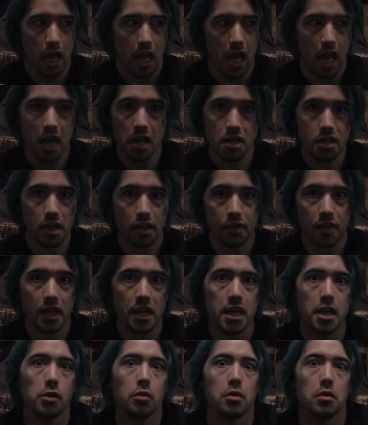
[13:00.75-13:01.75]
It's not the
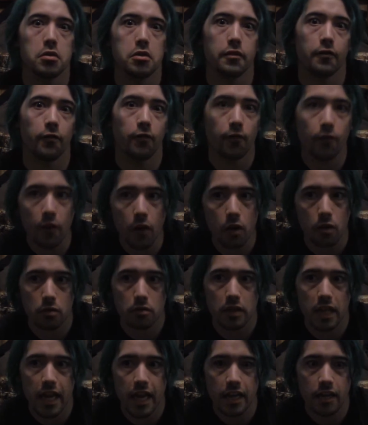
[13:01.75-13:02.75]
hero's
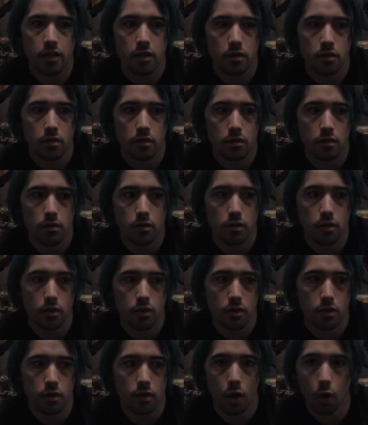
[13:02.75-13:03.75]
fault, and
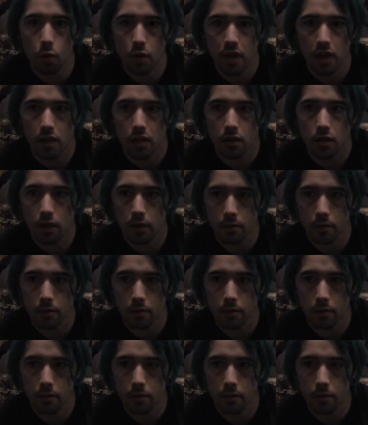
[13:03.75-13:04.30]
Tony